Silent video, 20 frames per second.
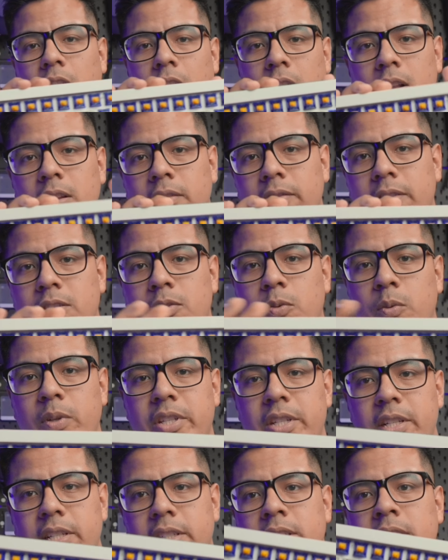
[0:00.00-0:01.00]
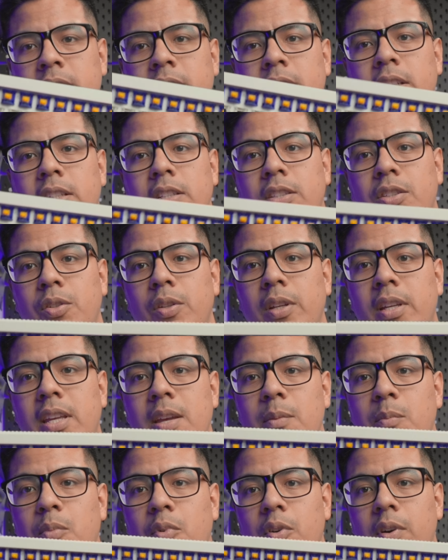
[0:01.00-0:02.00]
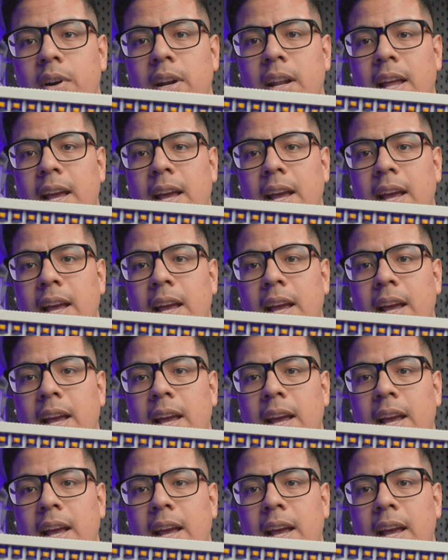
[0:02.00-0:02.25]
all of the switches to the keyboard.